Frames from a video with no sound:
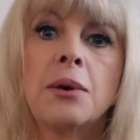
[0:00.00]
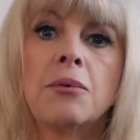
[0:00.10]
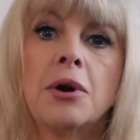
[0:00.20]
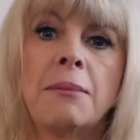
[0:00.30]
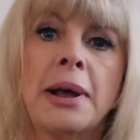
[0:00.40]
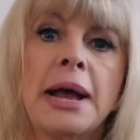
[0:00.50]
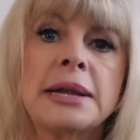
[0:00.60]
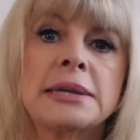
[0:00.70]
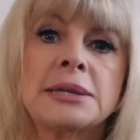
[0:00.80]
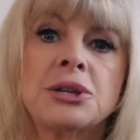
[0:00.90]
What
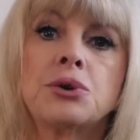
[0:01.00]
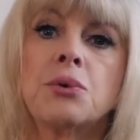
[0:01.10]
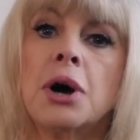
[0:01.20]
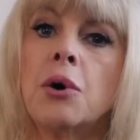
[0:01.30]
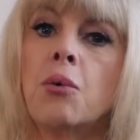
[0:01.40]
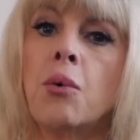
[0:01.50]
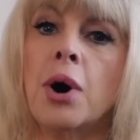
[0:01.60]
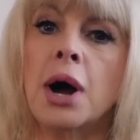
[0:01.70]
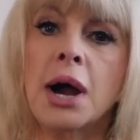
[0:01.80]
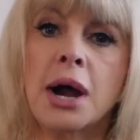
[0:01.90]
matters is you are
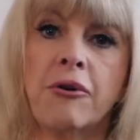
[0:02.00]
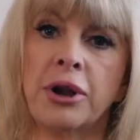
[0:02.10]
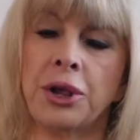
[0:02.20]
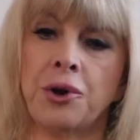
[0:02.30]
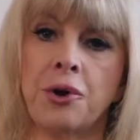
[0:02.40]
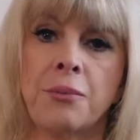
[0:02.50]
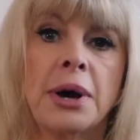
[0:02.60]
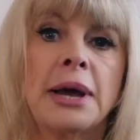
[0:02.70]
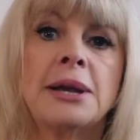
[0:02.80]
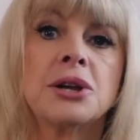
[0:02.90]
wiring your
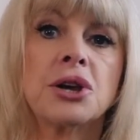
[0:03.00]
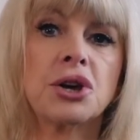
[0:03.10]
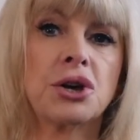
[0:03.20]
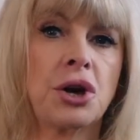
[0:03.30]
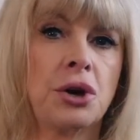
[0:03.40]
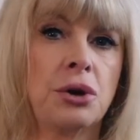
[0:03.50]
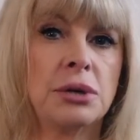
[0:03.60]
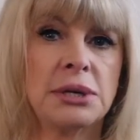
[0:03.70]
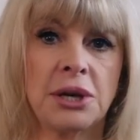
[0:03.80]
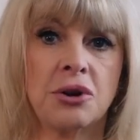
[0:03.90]
mind,
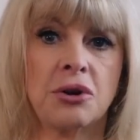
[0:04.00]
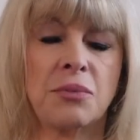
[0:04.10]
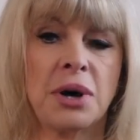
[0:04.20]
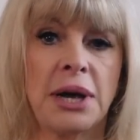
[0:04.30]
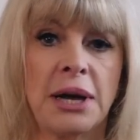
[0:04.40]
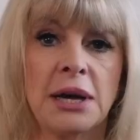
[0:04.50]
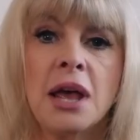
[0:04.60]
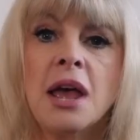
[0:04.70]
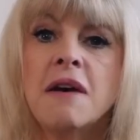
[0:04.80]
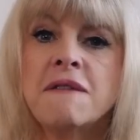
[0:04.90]
coding your mind,
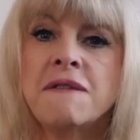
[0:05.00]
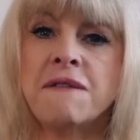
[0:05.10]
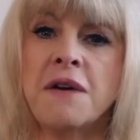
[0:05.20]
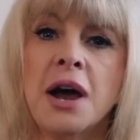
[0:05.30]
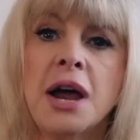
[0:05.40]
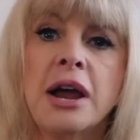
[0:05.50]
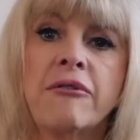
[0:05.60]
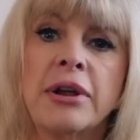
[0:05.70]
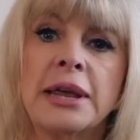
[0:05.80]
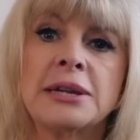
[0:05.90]

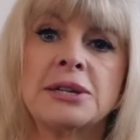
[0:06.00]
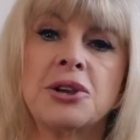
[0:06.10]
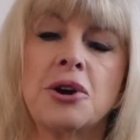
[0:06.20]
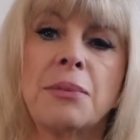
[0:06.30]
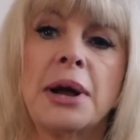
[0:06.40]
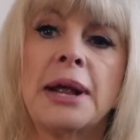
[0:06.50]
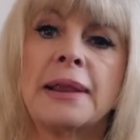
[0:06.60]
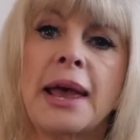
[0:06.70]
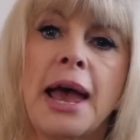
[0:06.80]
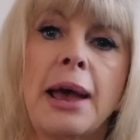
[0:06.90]
firing into your mind
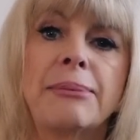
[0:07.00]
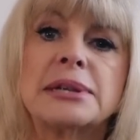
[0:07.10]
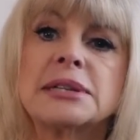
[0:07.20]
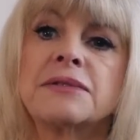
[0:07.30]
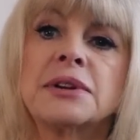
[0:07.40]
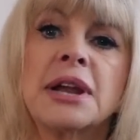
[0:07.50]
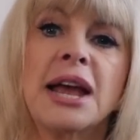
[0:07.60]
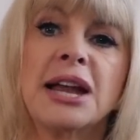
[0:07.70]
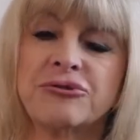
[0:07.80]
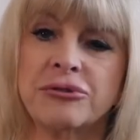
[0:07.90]
the habits of
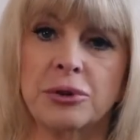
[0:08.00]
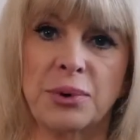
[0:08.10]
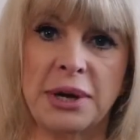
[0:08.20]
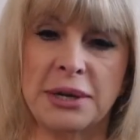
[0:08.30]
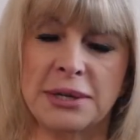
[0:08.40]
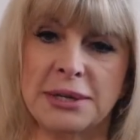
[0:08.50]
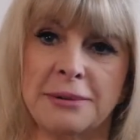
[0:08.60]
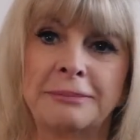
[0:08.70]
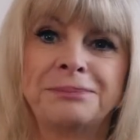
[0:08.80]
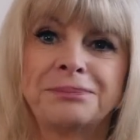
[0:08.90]
natural winners,